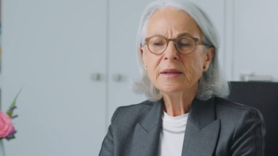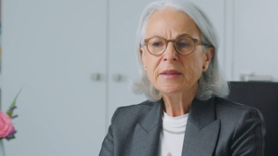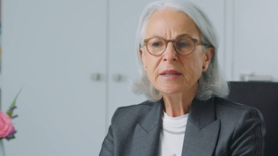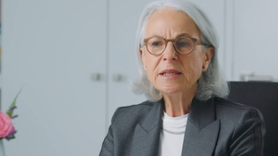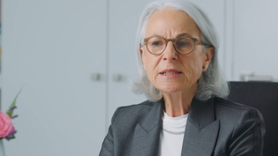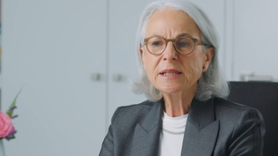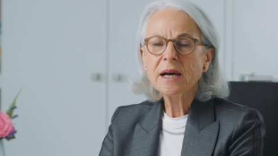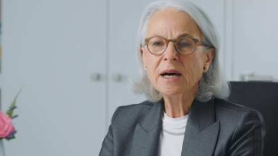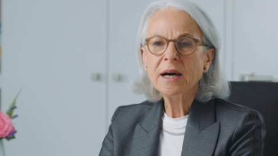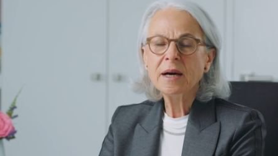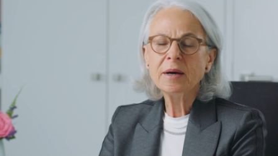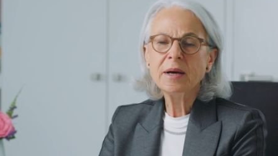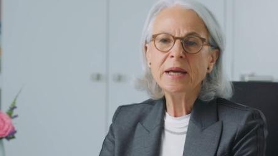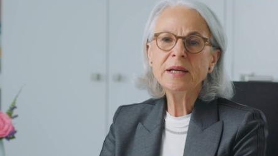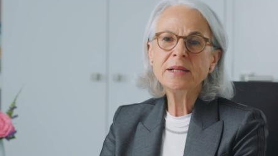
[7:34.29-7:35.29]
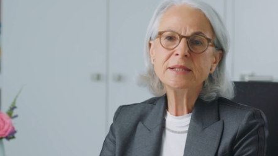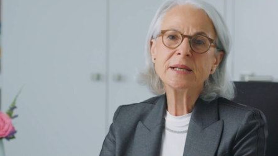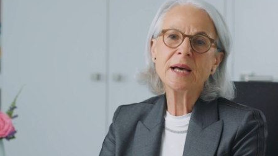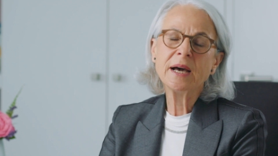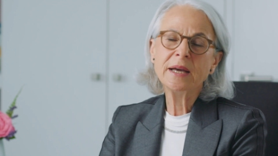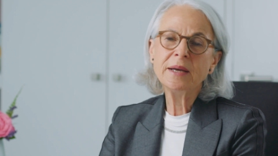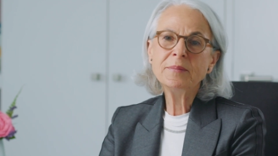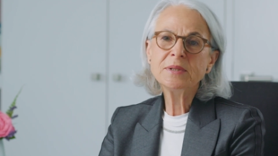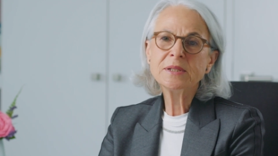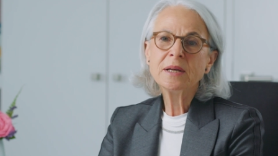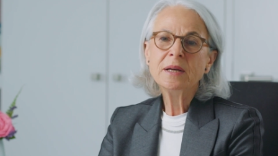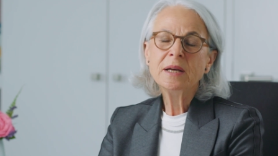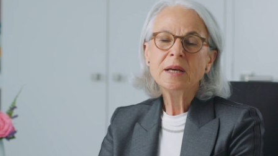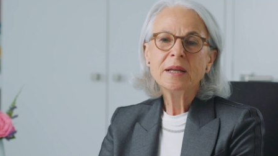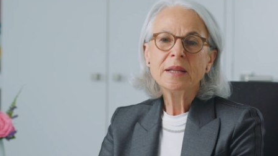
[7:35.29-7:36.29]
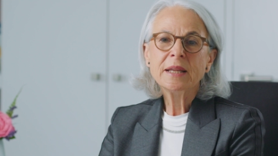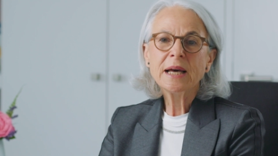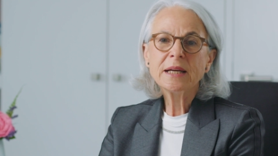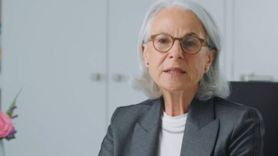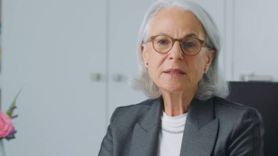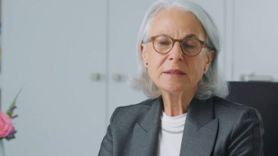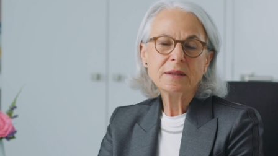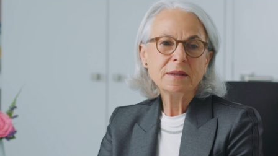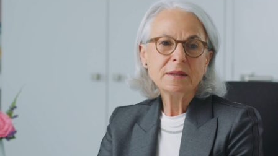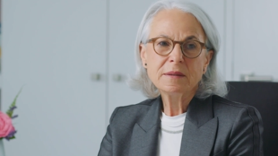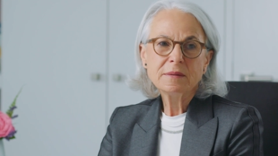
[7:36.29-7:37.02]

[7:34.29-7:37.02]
These are enzymes that